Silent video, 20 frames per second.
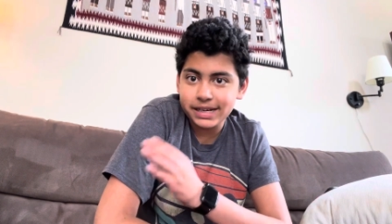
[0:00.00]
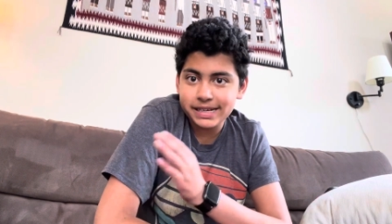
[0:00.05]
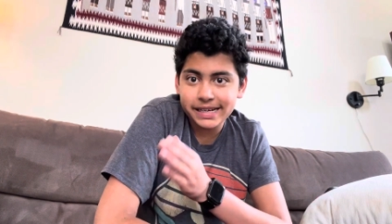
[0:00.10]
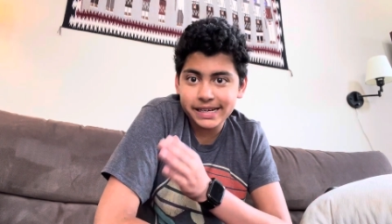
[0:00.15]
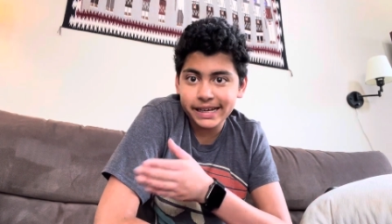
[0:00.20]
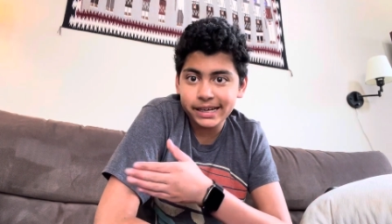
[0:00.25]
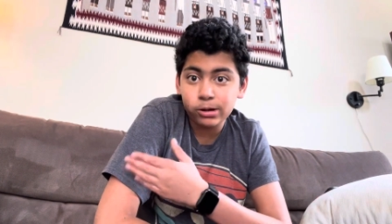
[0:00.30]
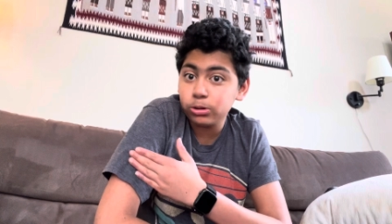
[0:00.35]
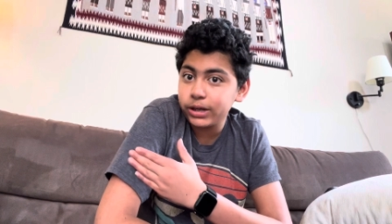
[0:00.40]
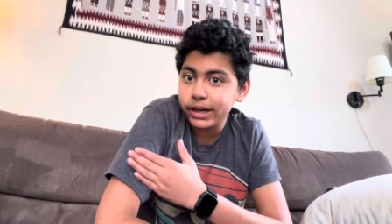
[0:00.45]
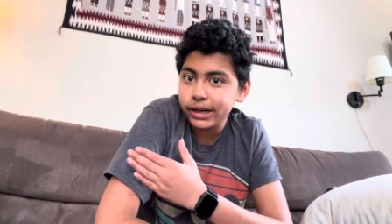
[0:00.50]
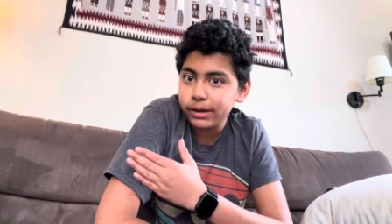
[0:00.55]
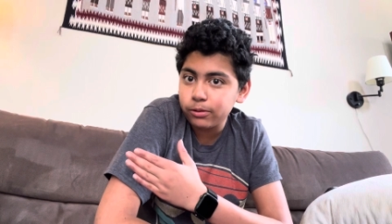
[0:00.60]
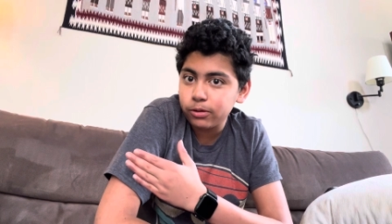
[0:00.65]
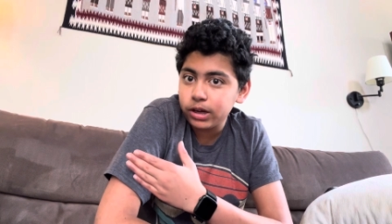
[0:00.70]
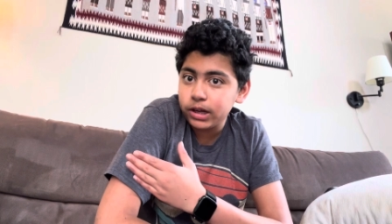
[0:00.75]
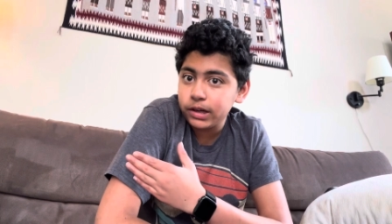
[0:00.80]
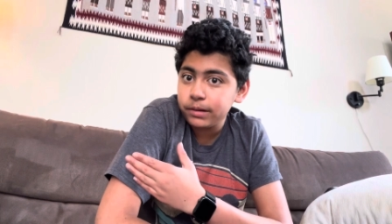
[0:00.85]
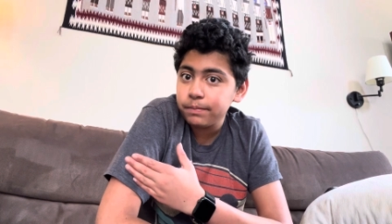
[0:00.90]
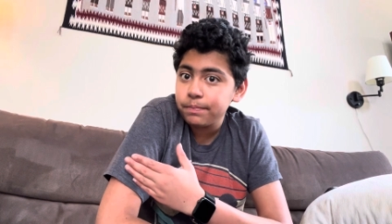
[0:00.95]
killed
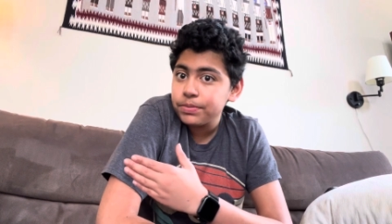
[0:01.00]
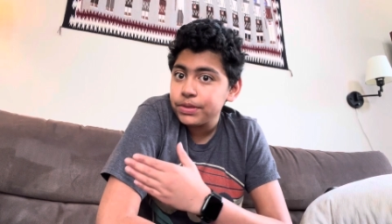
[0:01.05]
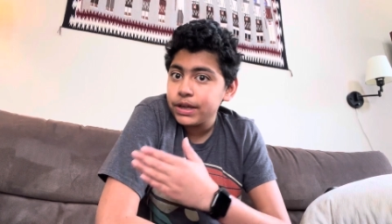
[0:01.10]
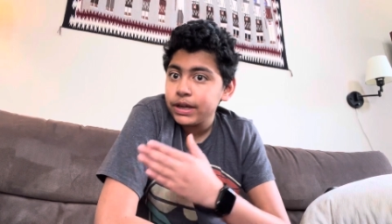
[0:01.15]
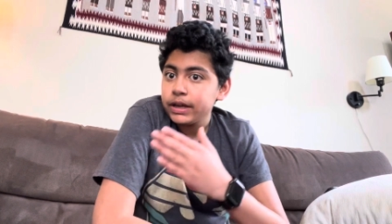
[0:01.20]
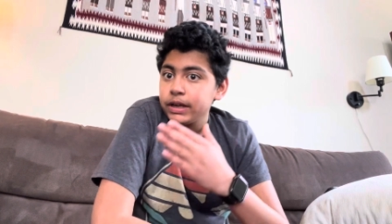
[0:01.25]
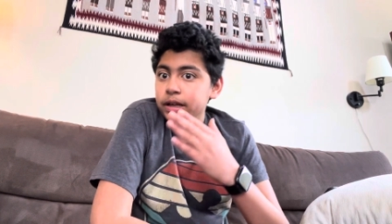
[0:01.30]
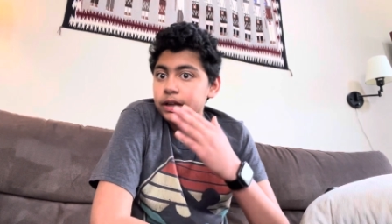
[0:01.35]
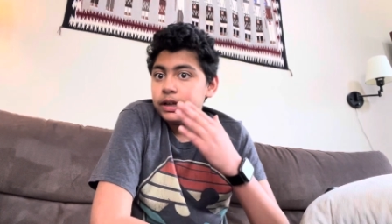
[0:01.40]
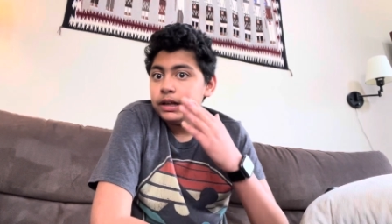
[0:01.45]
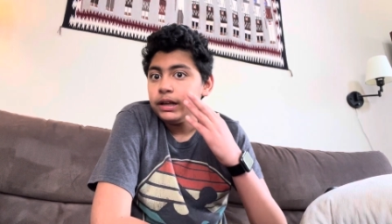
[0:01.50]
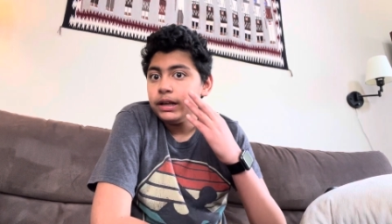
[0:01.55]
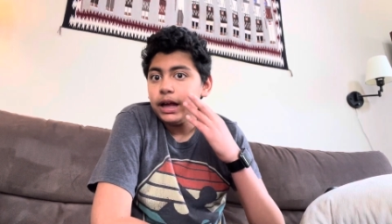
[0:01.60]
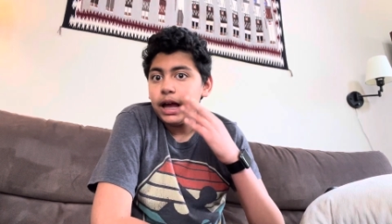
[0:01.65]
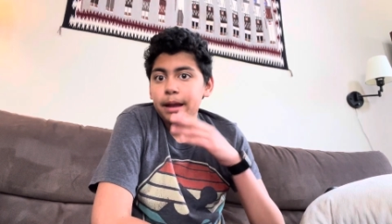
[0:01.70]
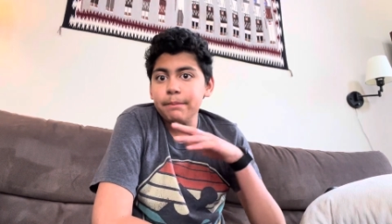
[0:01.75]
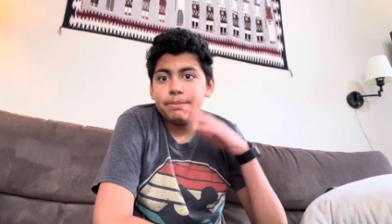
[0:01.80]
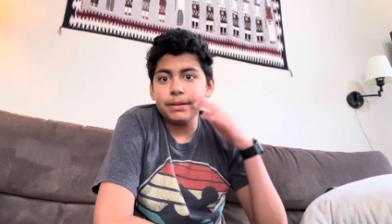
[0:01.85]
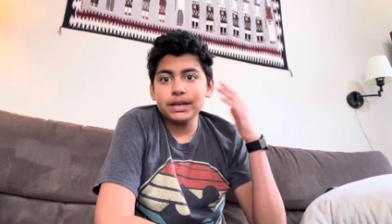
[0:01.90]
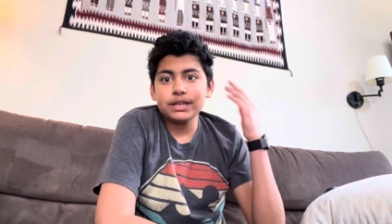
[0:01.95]
anyone,
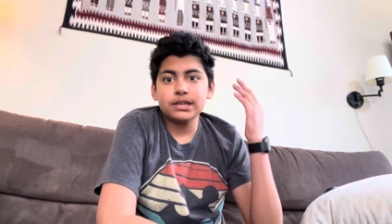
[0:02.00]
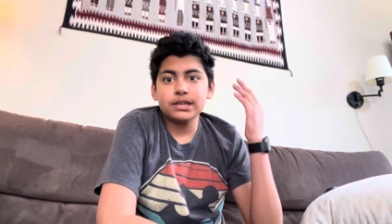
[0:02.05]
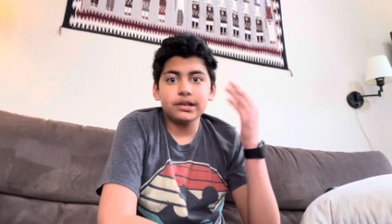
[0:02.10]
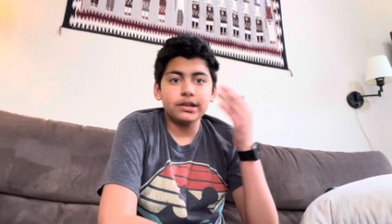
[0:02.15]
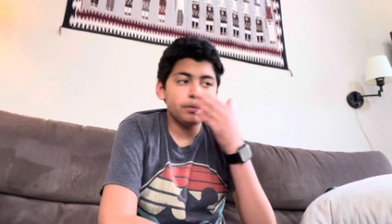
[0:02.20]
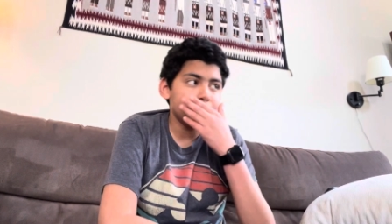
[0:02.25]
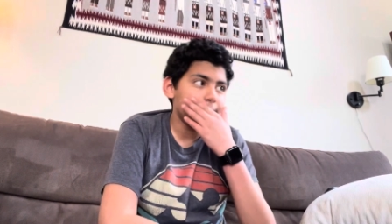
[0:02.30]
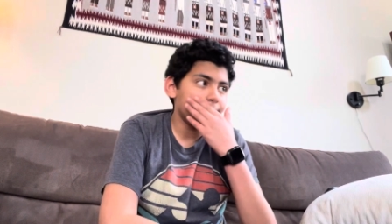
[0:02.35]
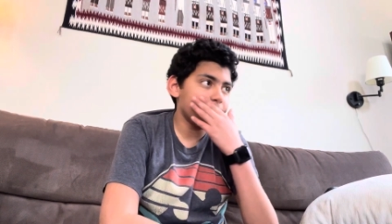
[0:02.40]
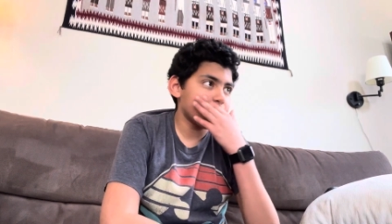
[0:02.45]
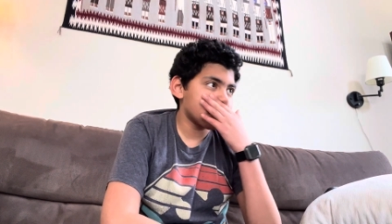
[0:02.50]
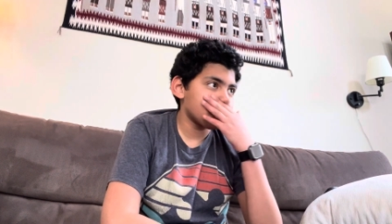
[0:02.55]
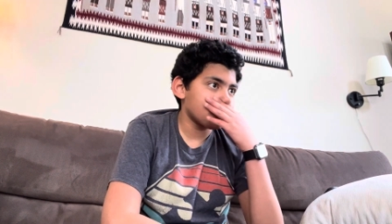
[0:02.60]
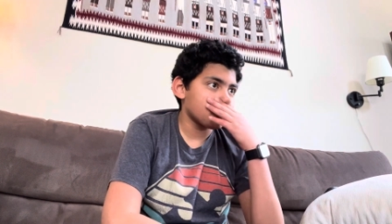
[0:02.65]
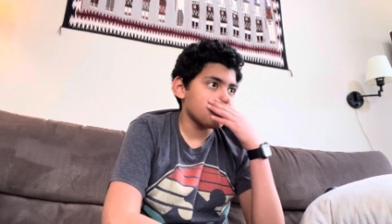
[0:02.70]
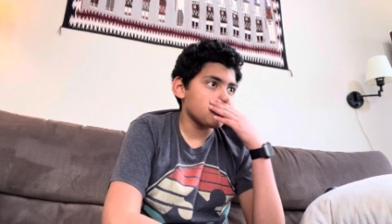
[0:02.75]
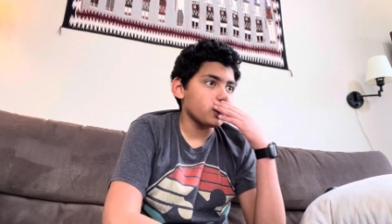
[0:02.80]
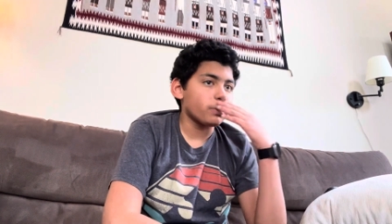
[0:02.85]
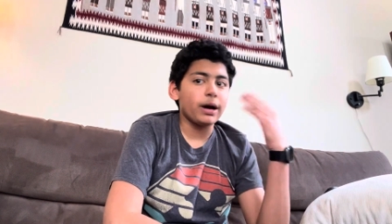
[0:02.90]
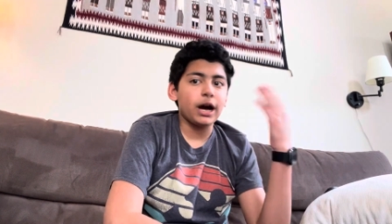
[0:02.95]
and basically made it so
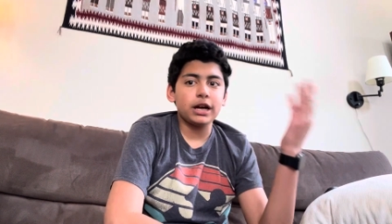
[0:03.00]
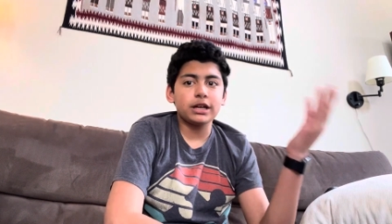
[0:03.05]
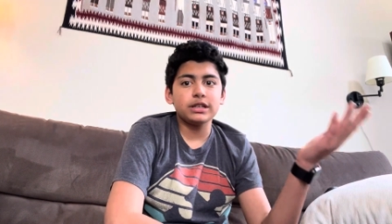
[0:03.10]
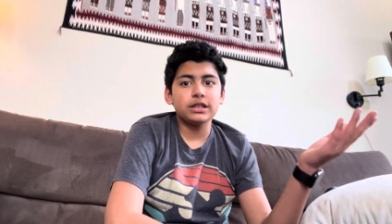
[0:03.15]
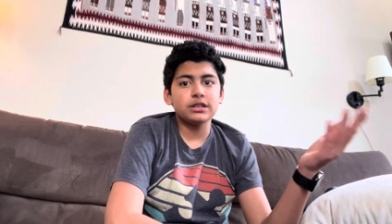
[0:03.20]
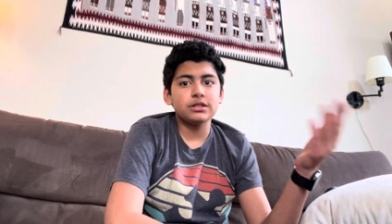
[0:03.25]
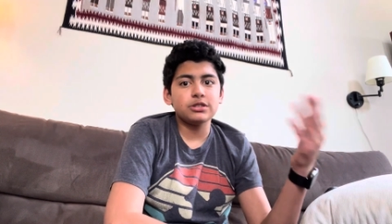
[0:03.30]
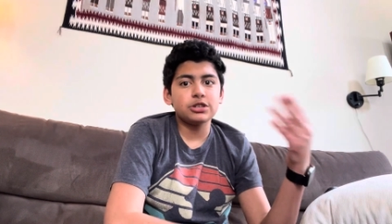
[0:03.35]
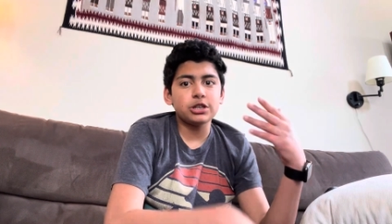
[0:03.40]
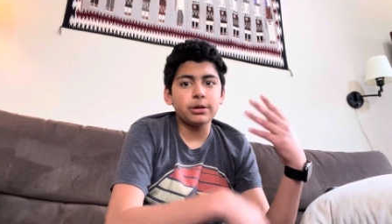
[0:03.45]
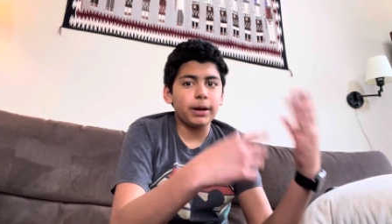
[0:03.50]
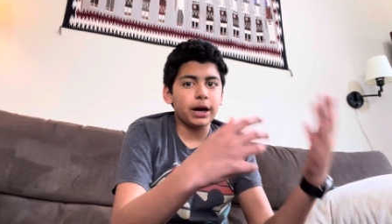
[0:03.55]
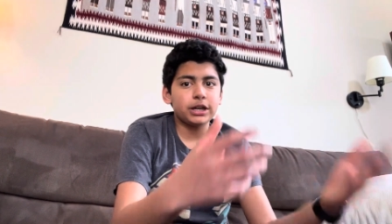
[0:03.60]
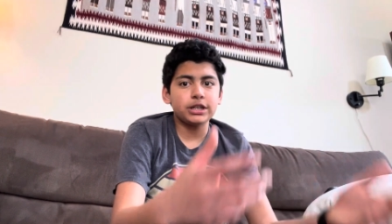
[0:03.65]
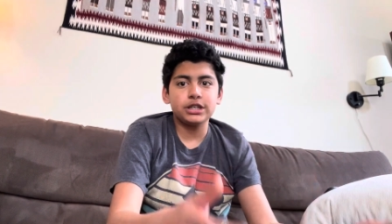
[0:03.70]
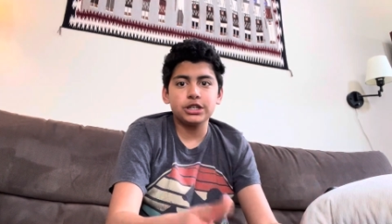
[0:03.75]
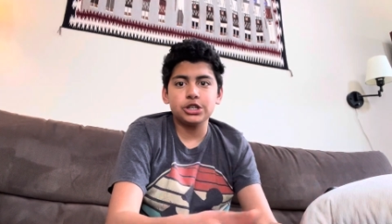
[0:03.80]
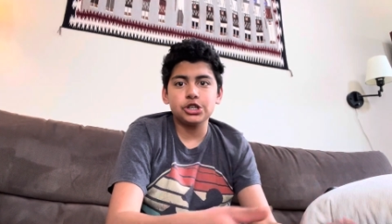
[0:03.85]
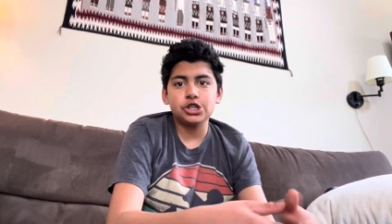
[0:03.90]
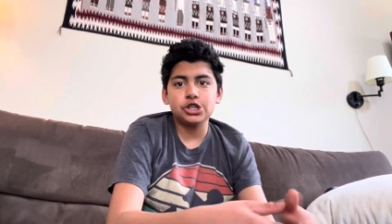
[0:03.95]
Sabbac Sabbac
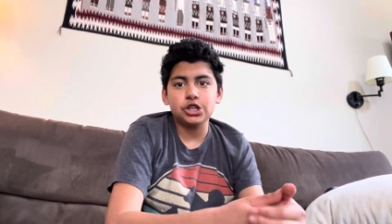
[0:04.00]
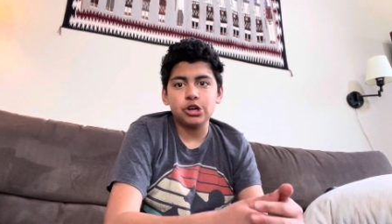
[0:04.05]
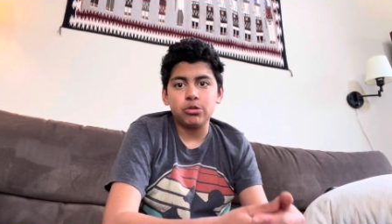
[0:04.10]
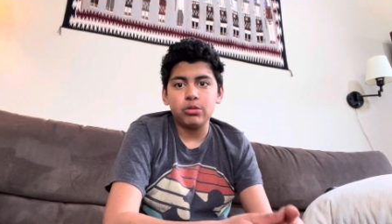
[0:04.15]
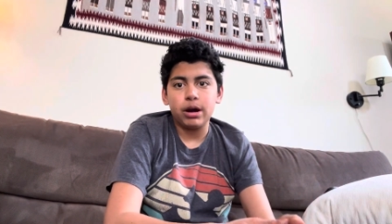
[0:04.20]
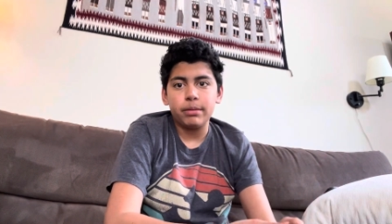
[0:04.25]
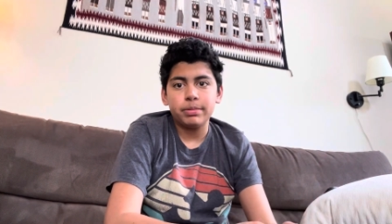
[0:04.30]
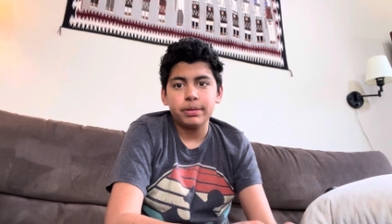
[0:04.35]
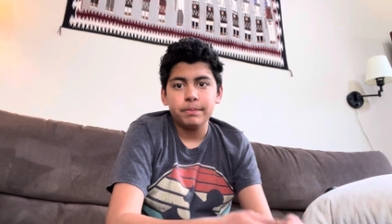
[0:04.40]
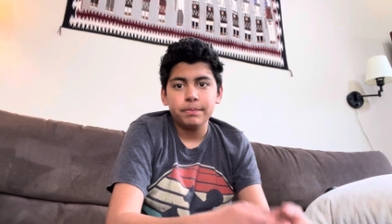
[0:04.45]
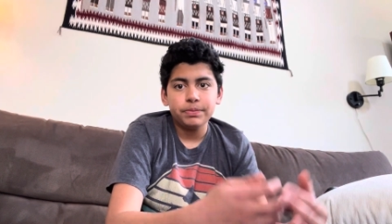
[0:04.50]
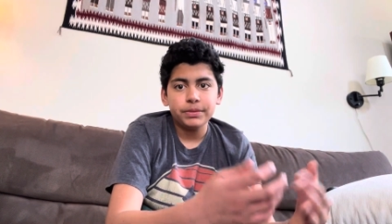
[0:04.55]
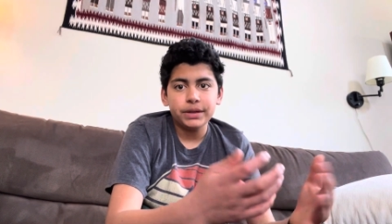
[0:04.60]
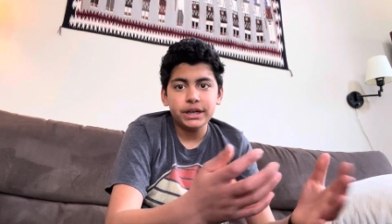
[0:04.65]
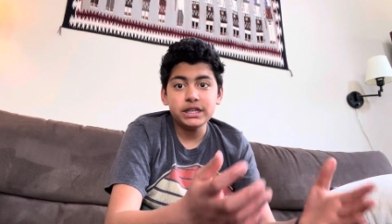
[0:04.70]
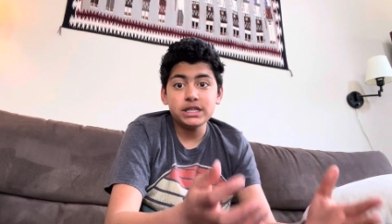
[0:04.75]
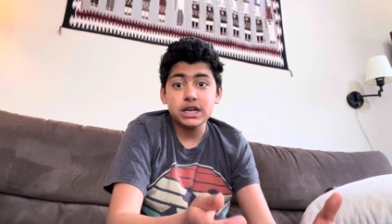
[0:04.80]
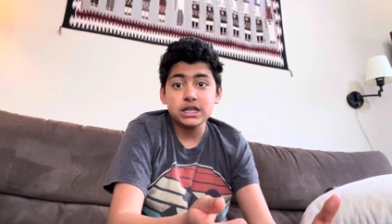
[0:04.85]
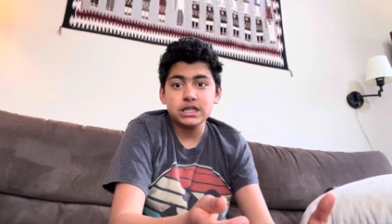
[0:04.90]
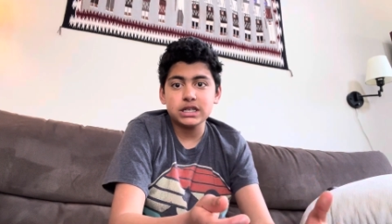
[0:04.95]
didn't show up.
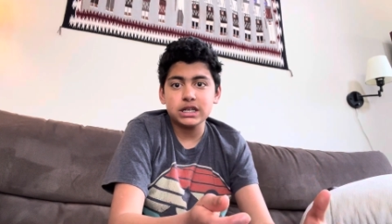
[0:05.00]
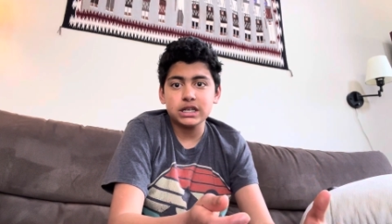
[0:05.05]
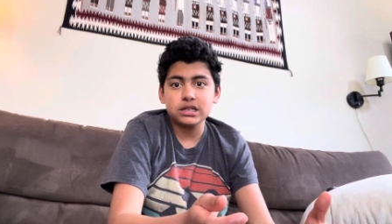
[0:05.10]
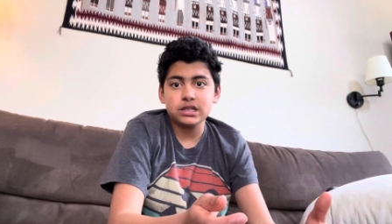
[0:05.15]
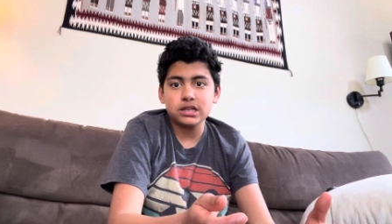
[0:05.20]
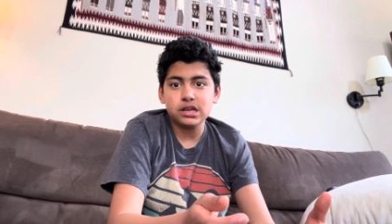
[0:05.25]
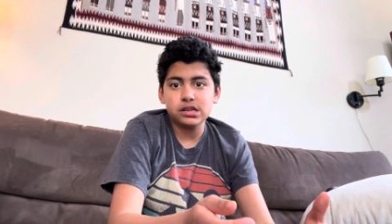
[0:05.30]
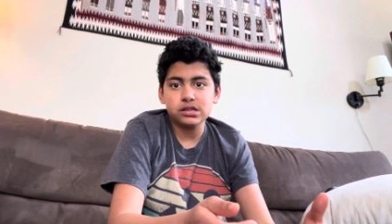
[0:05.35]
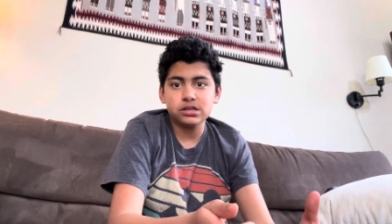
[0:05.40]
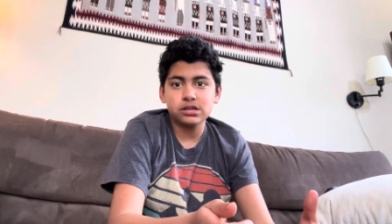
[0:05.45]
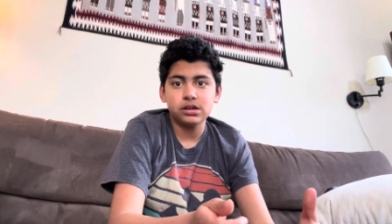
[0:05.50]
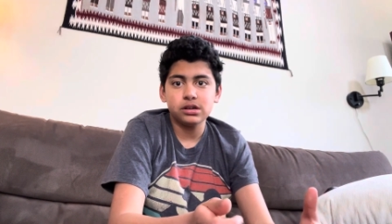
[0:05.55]
He doesn't exist,